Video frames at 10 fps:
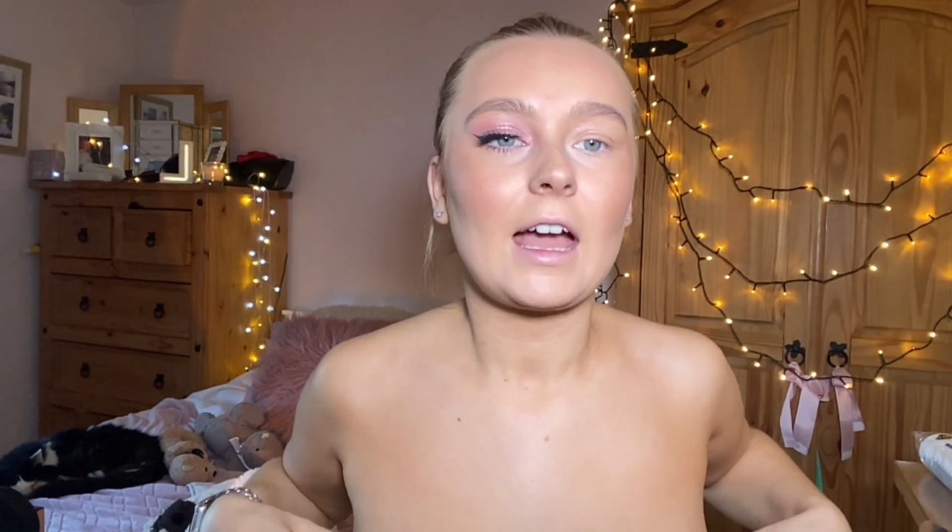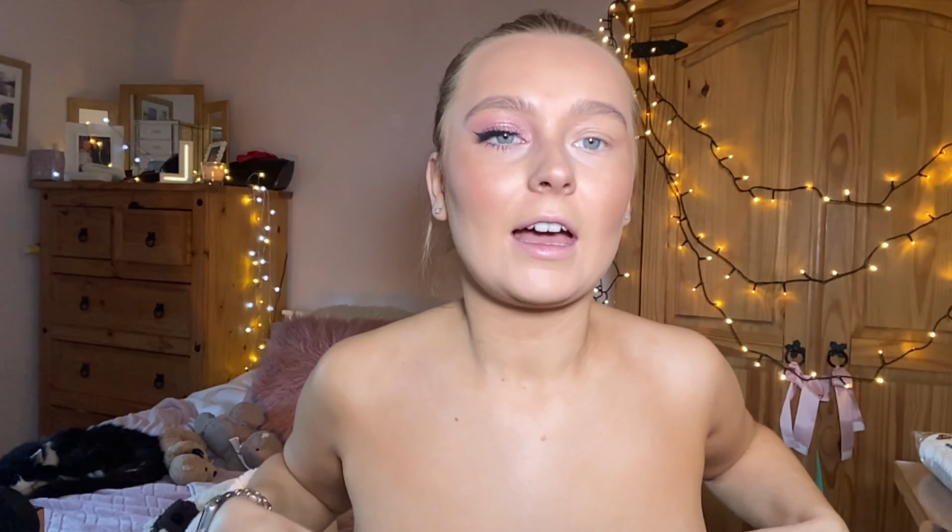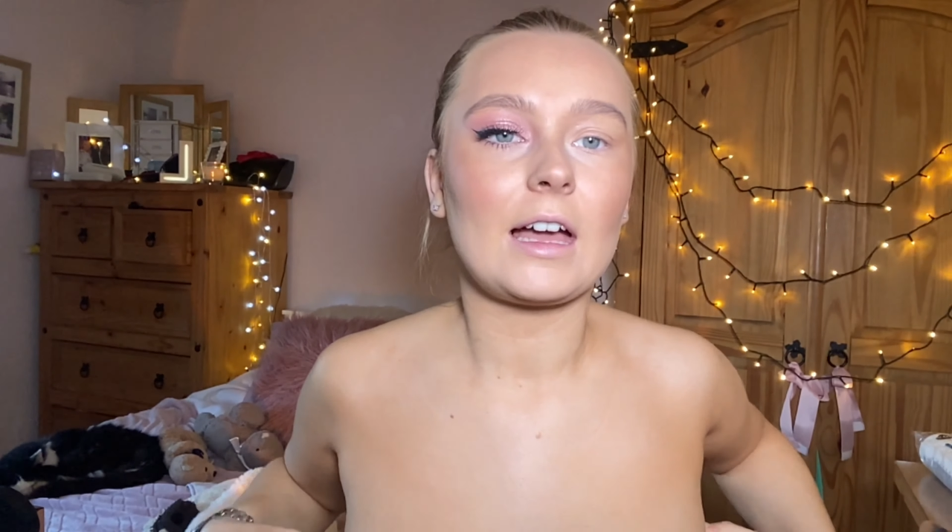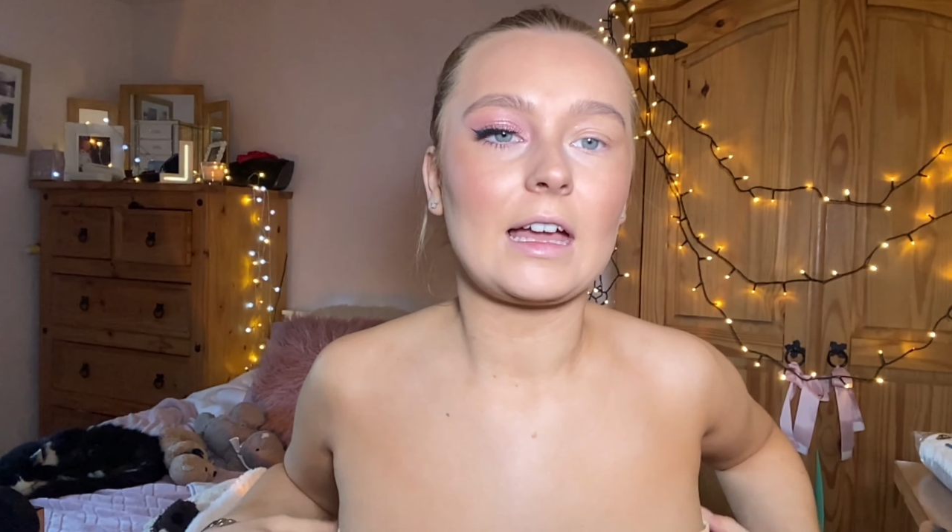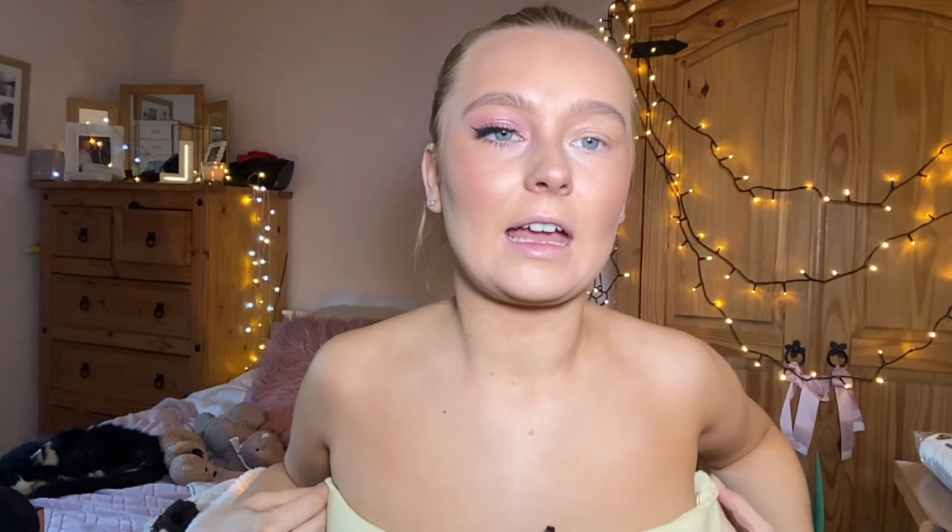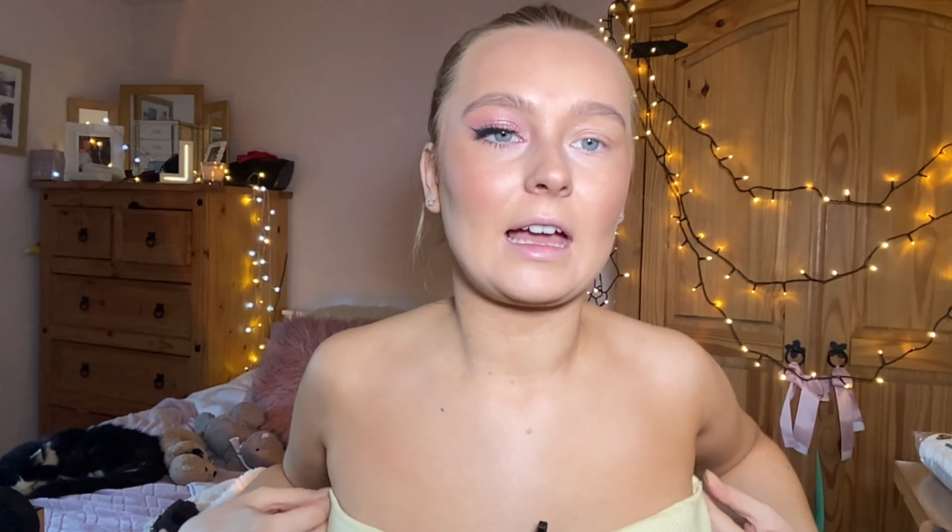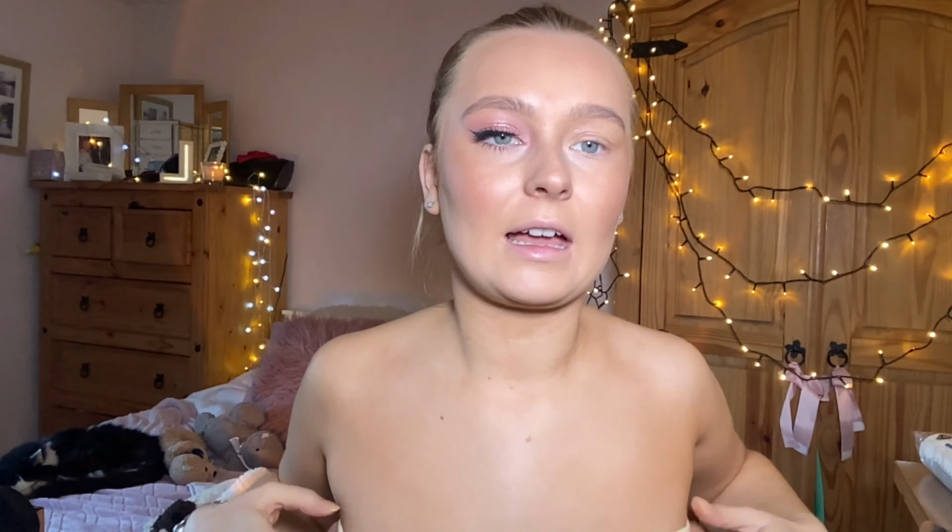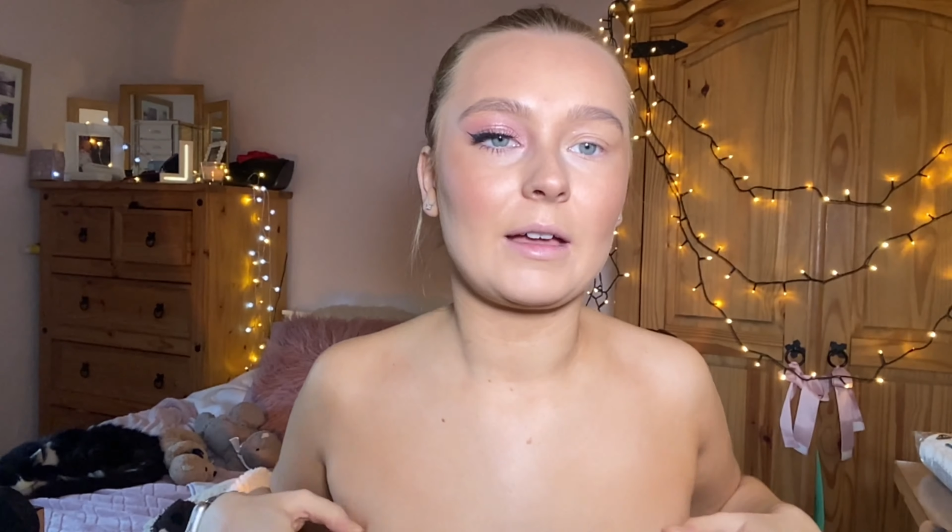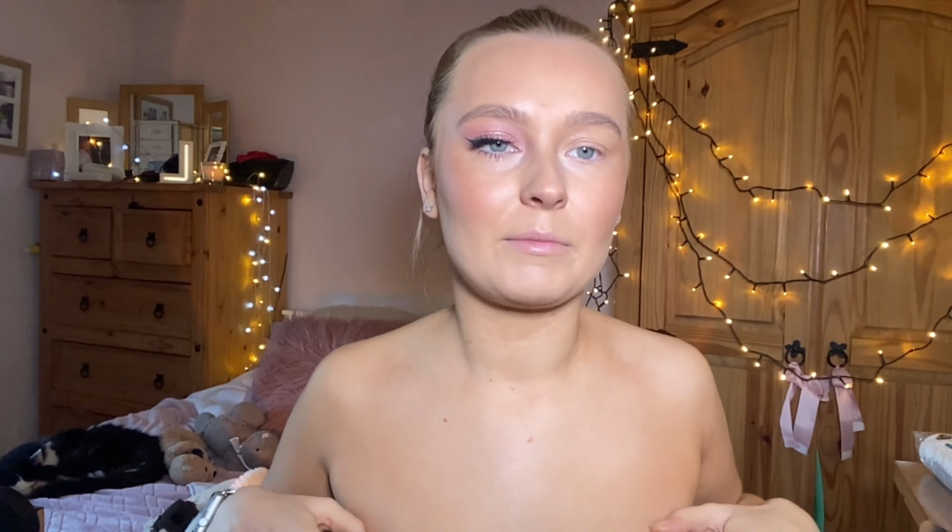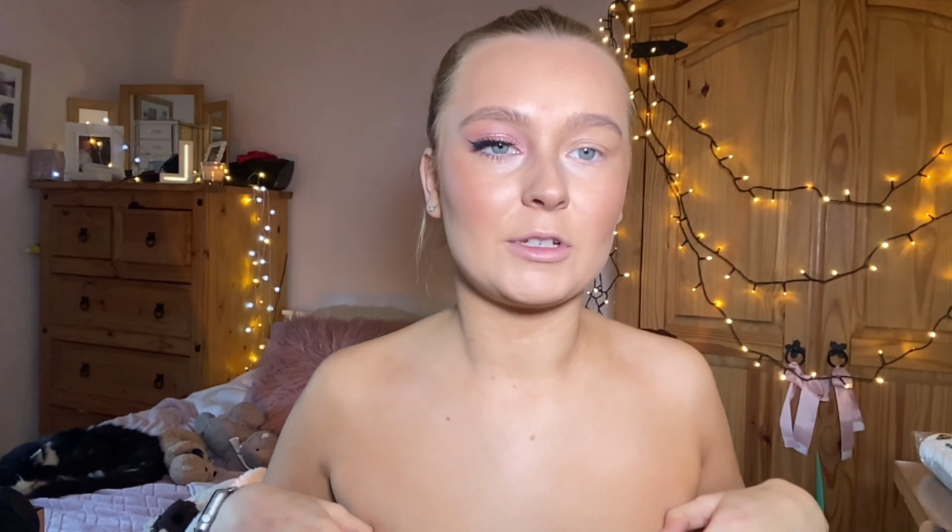I
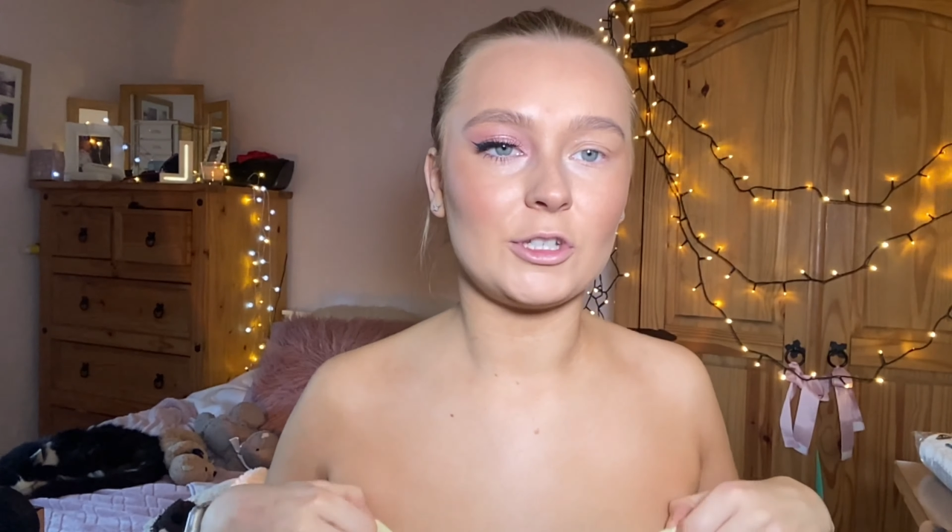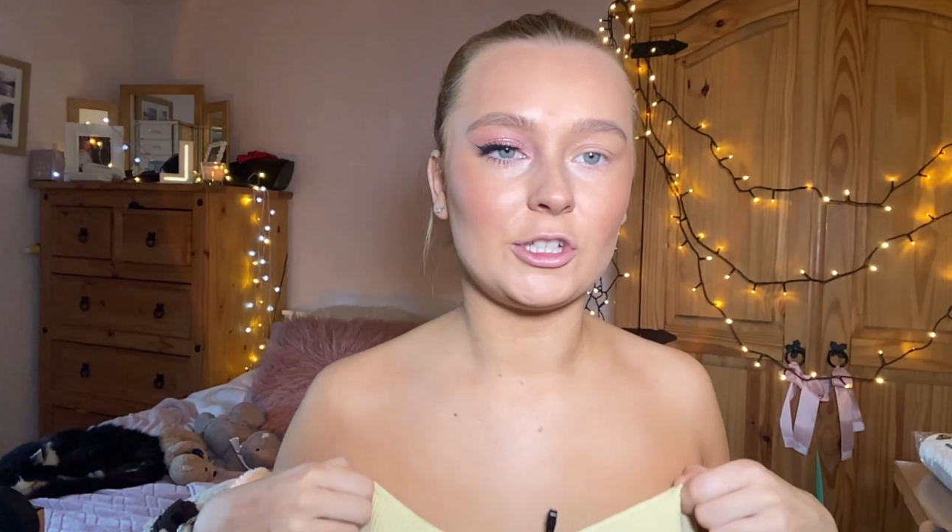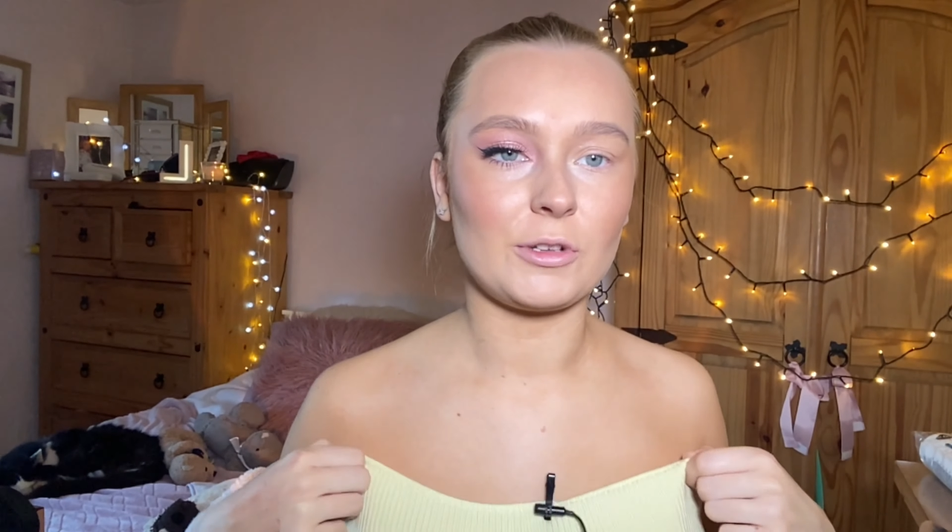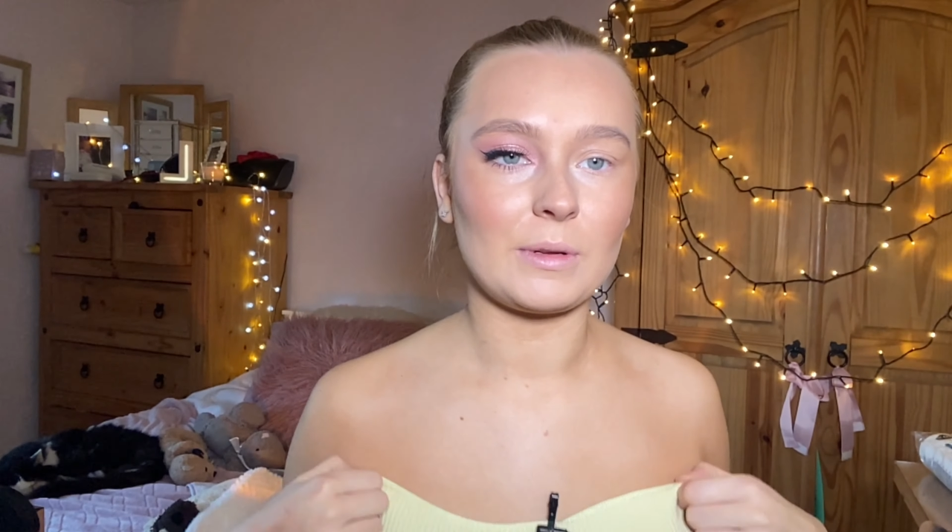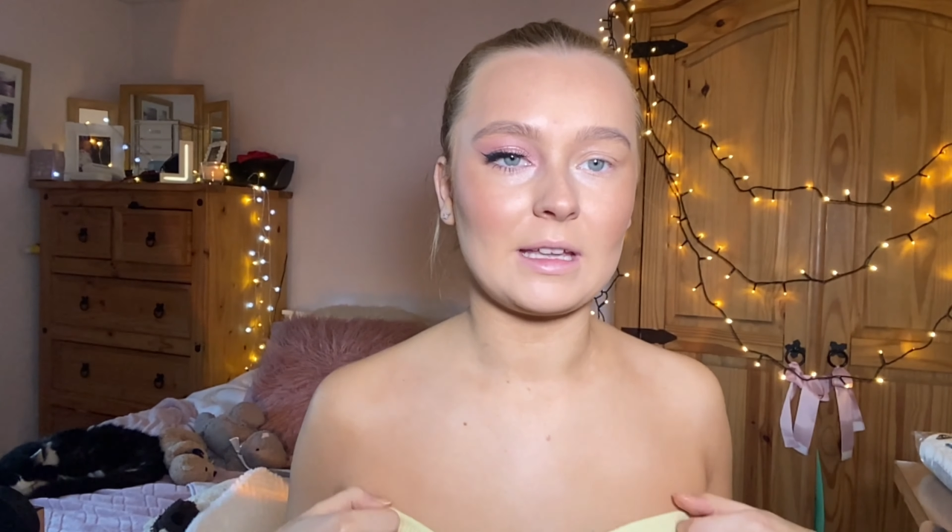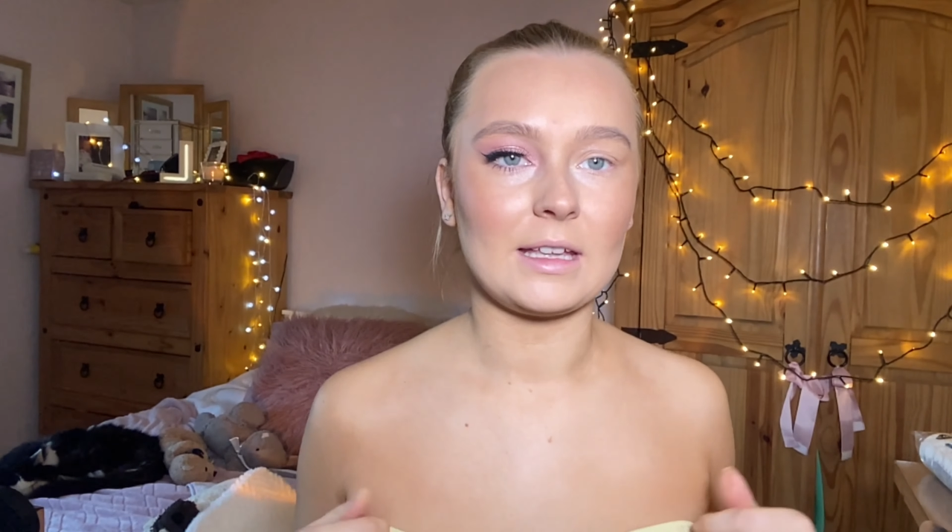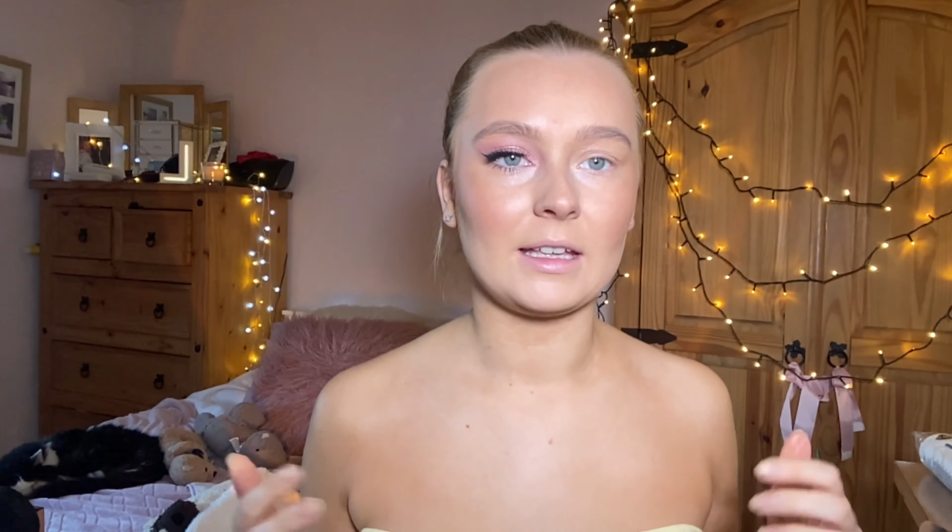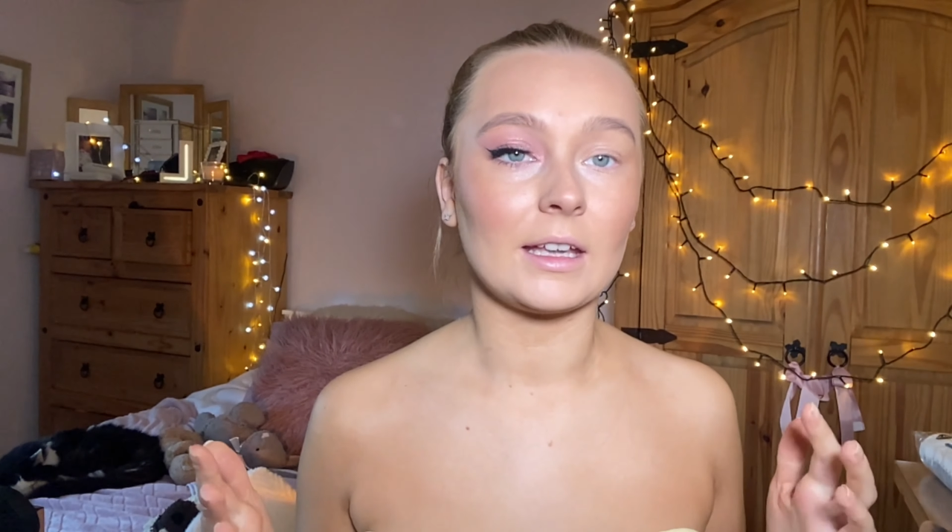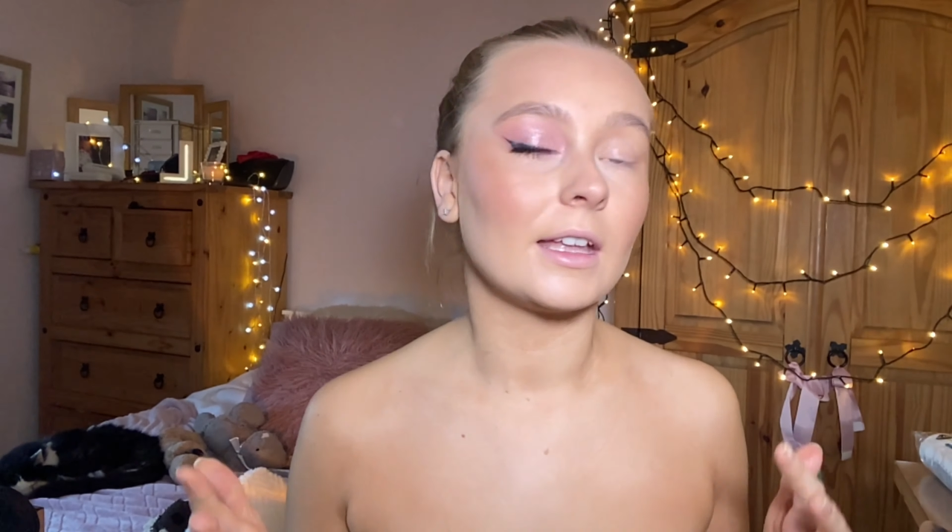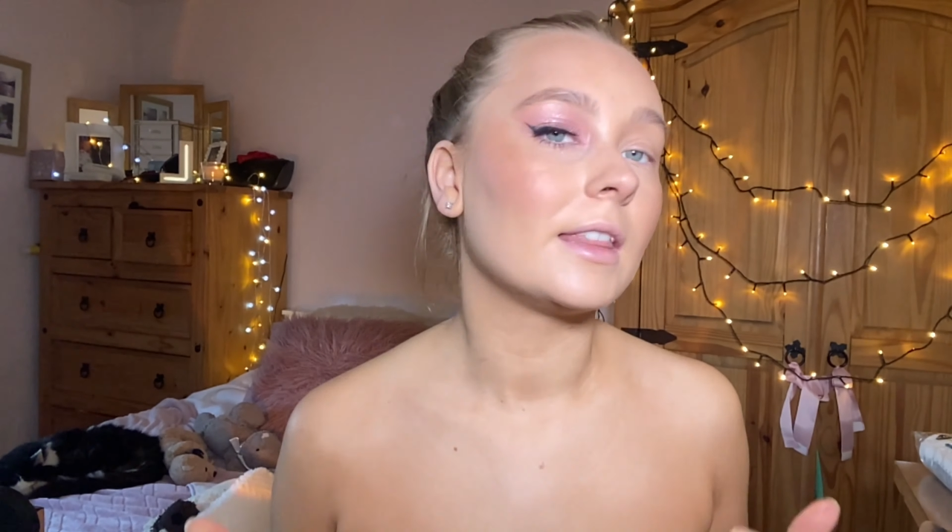am doing